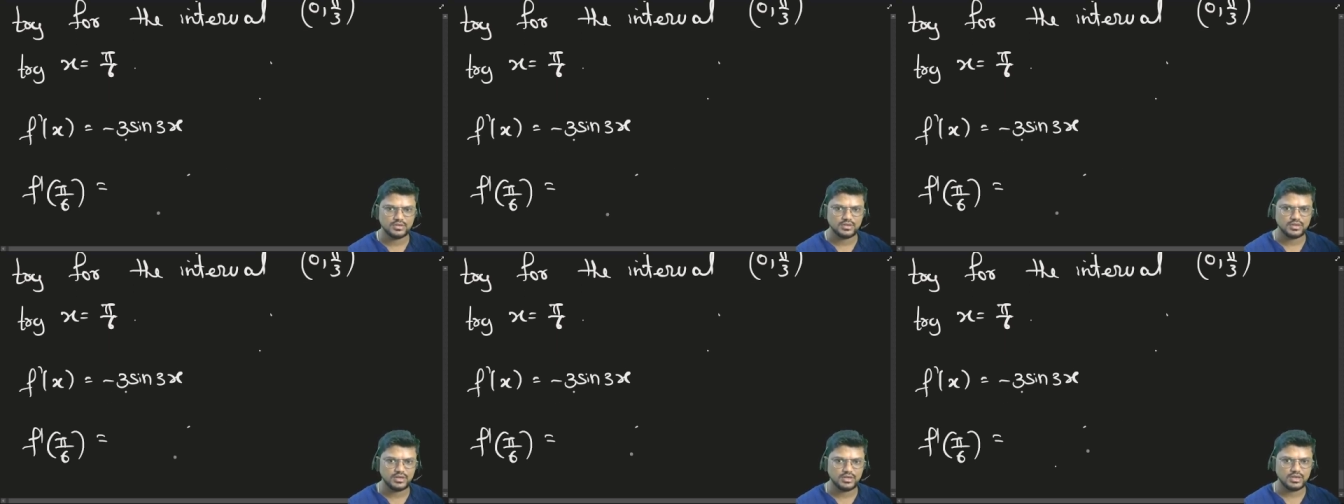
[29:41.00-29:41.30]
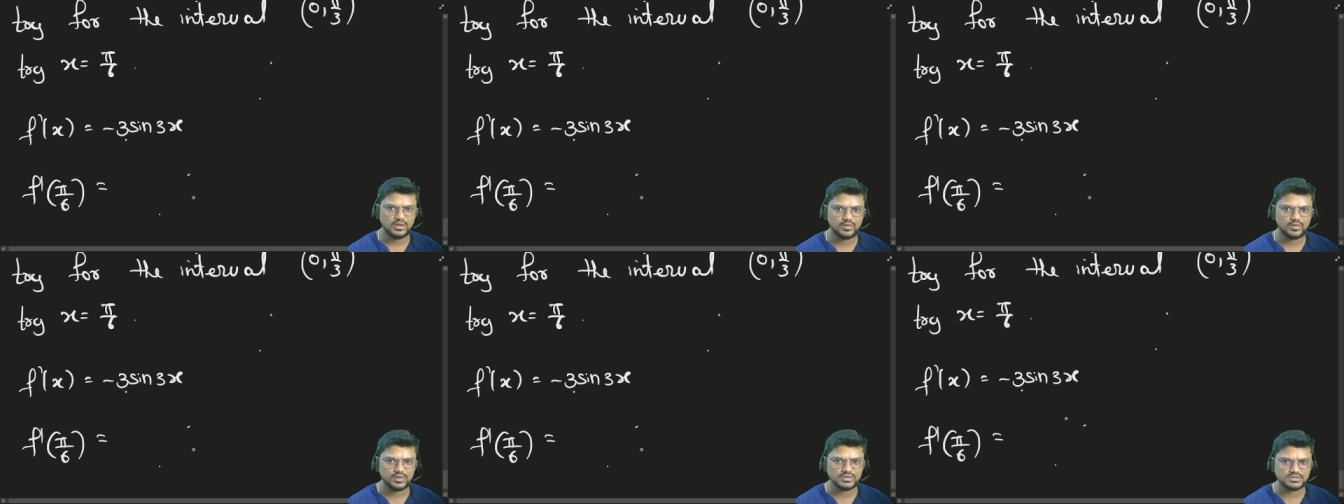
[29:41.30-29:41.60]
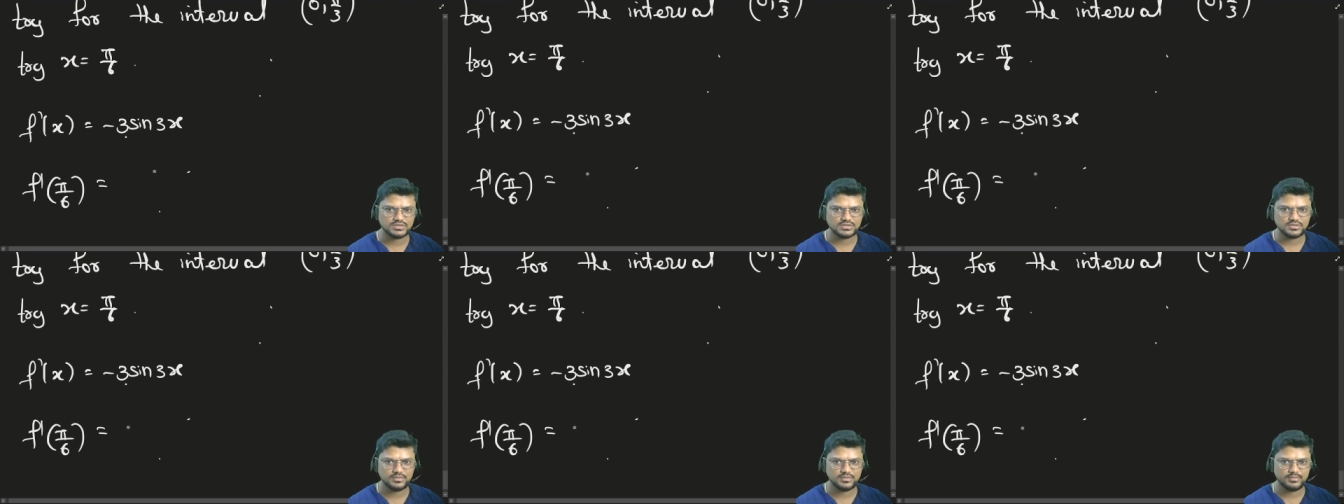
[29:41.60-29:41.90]

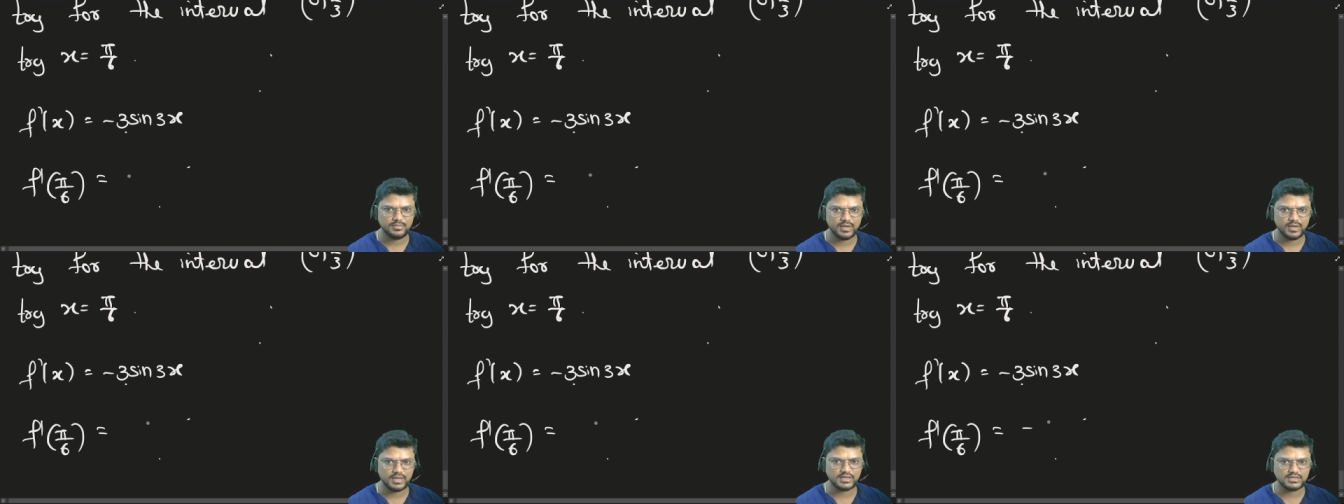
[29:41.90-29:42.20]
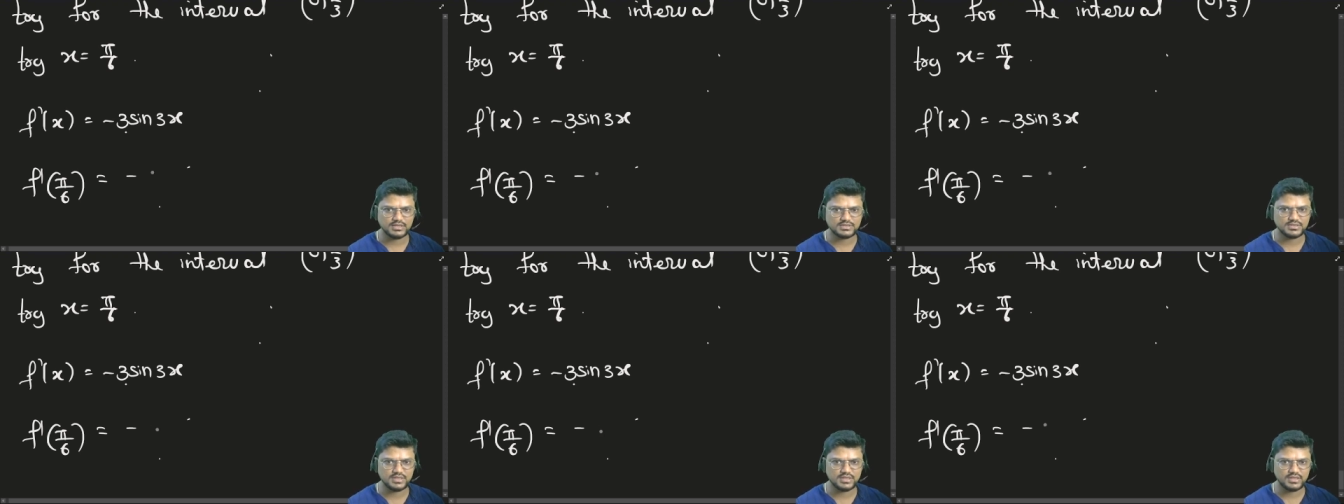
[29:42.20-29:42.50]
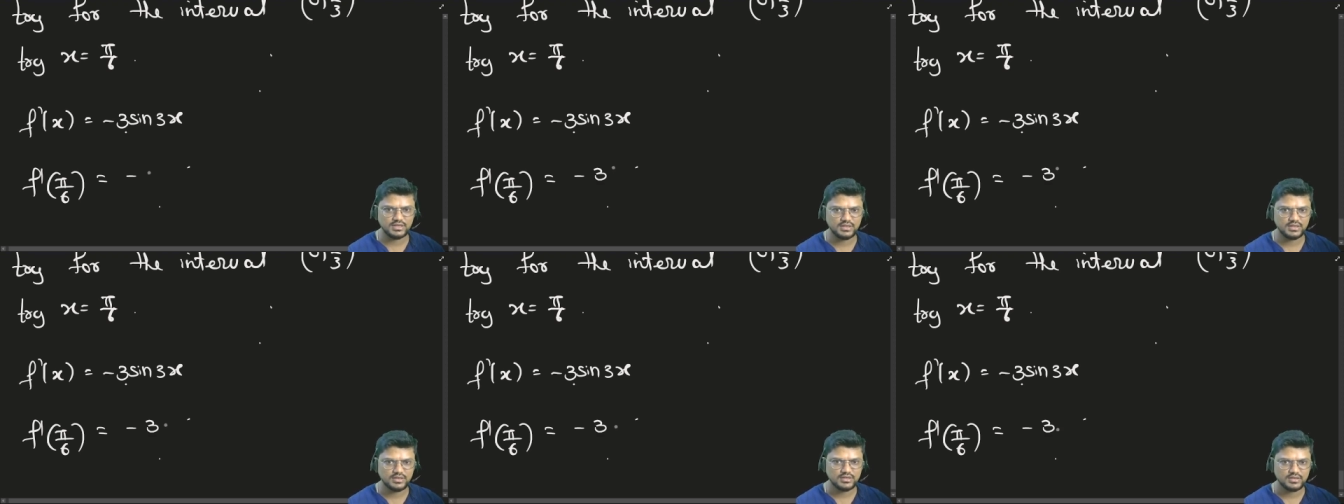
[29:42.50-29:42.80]
equals minus
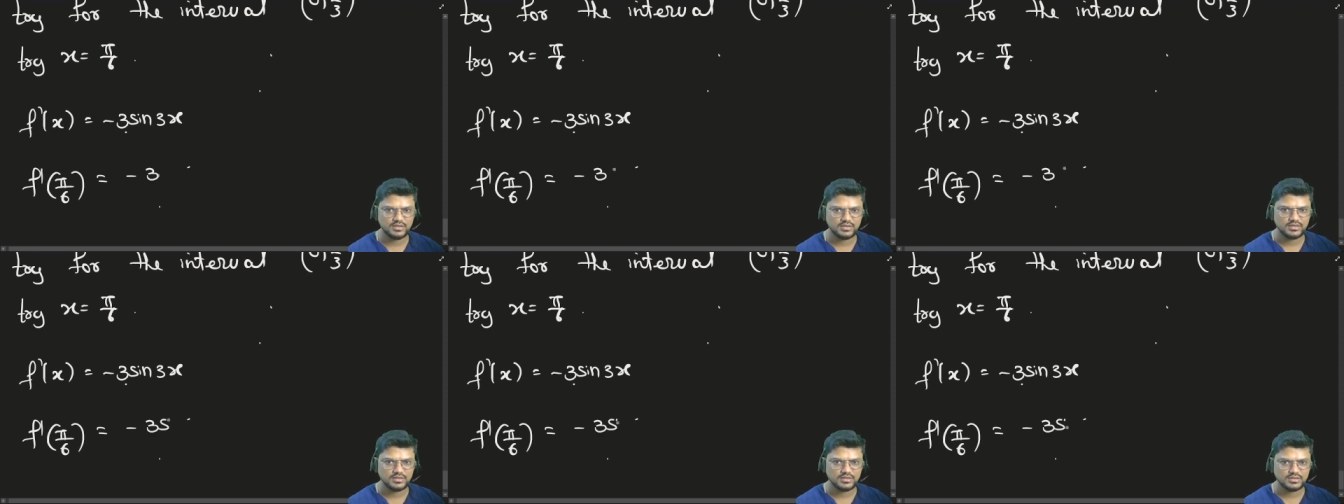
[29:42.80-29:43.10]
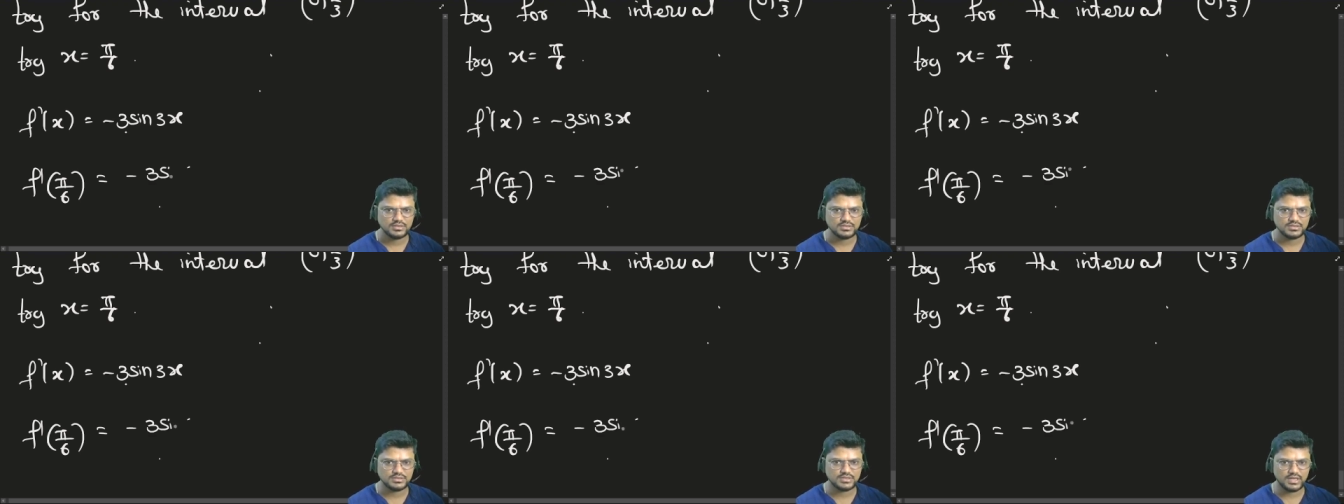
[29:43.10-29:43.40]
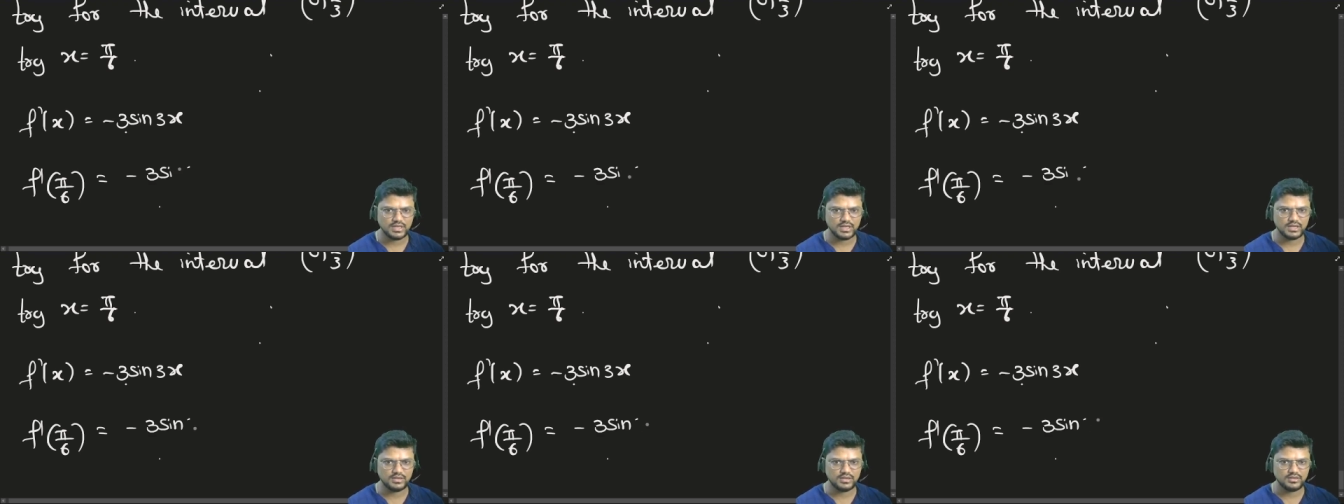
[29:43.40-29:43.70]
3
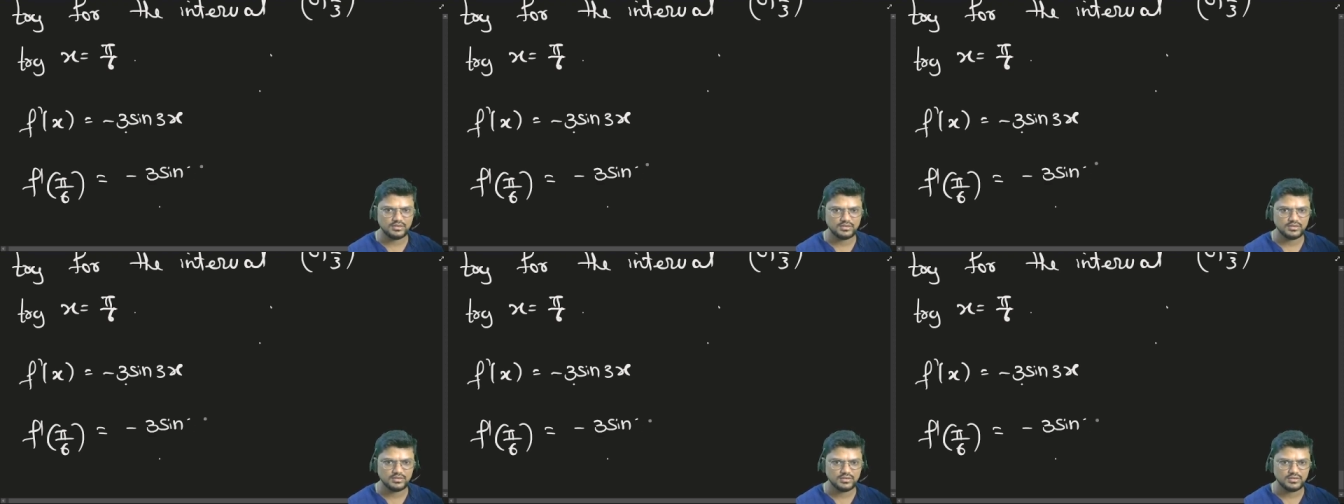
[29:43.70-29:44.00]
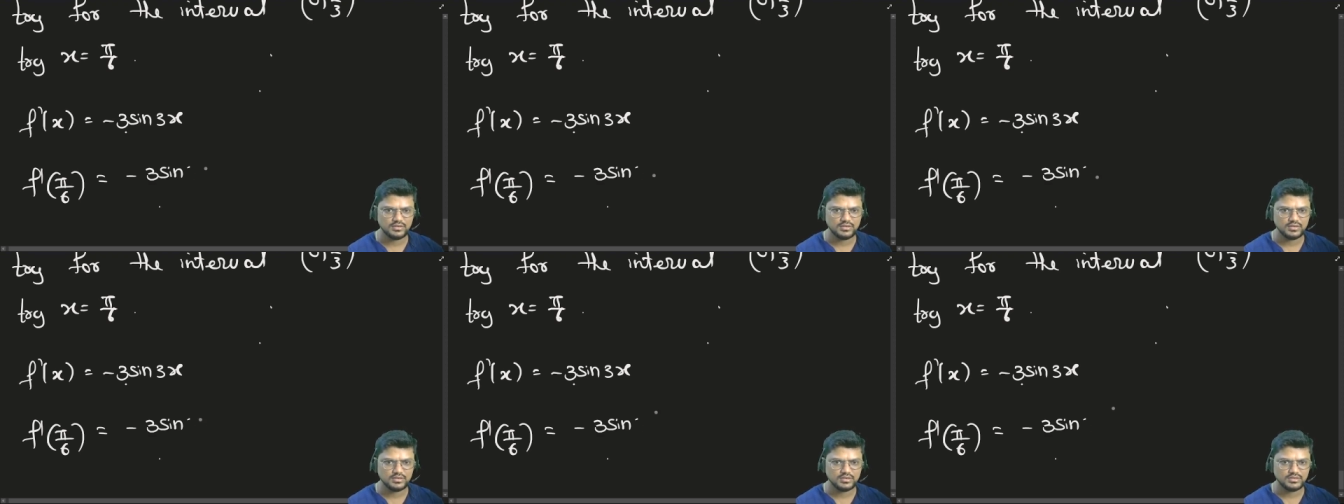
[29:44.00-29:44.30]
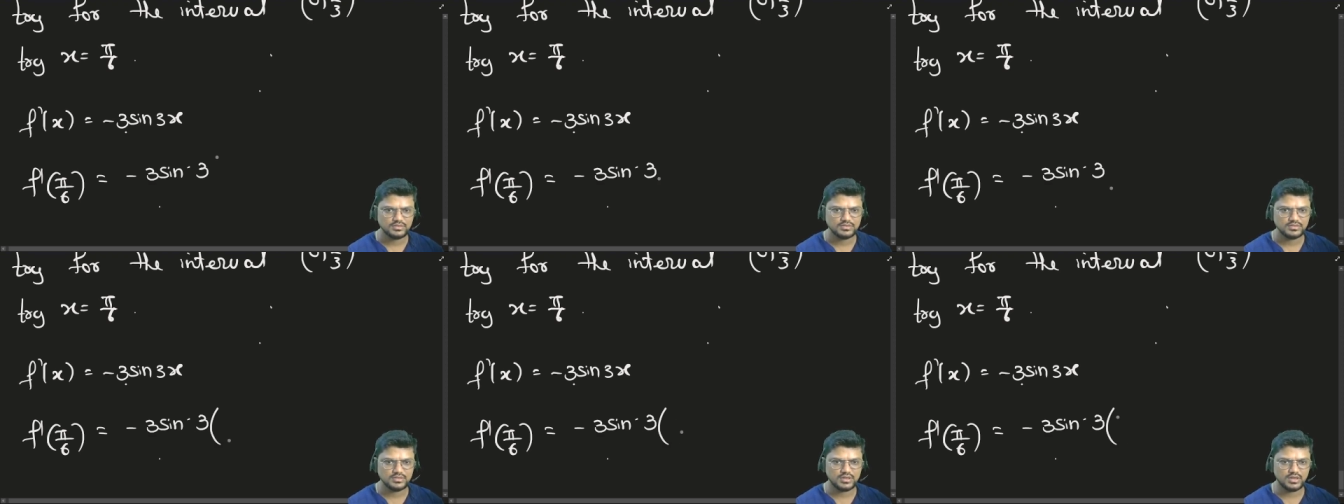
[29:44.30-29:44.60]
sine
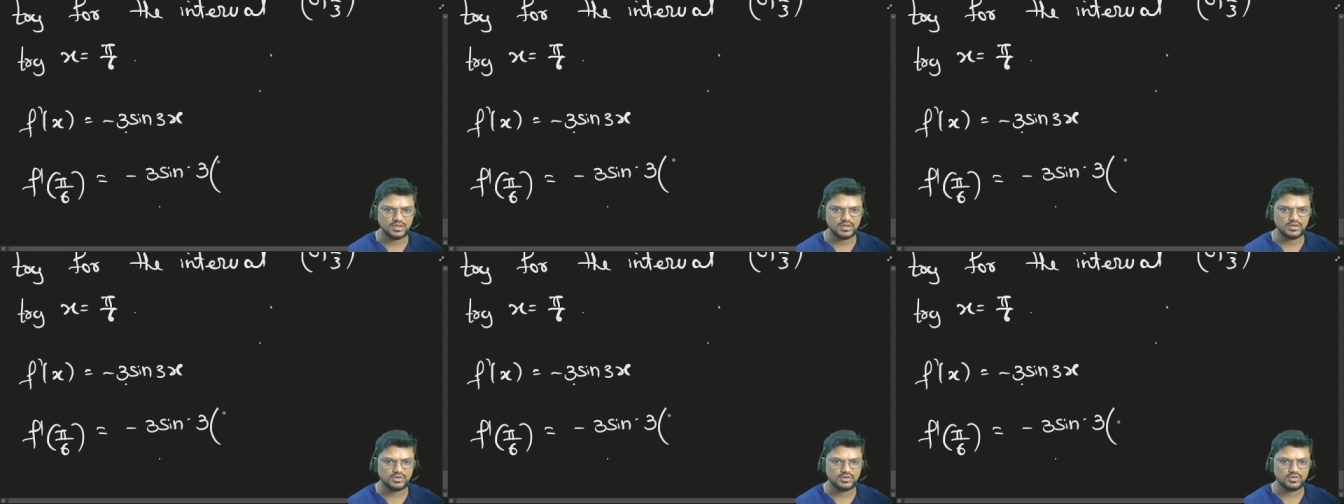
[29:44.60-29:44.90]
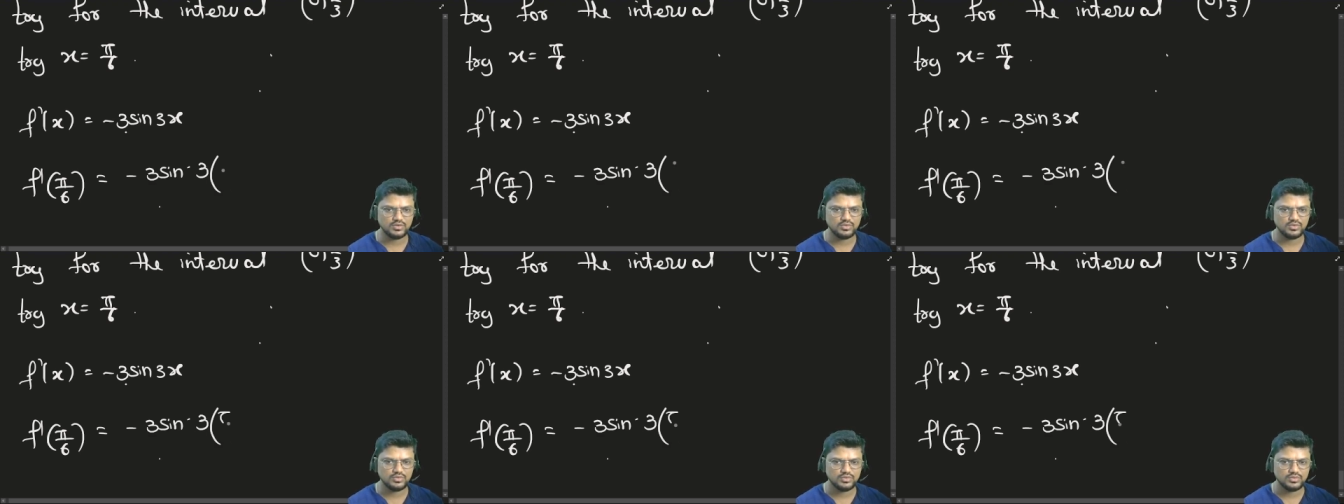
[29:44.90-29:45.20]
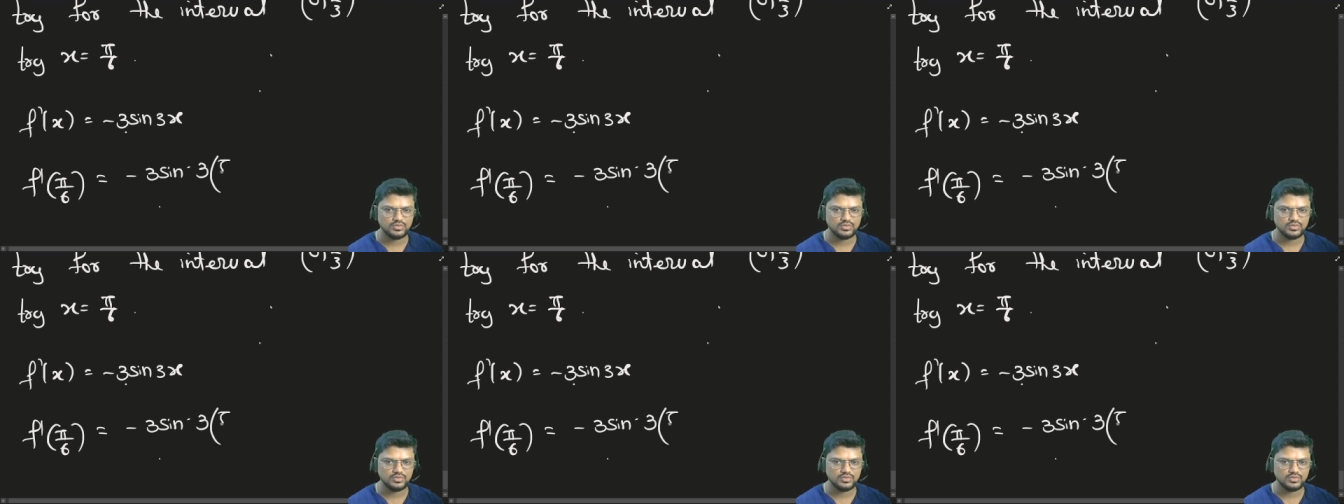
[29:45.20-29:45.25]
3 into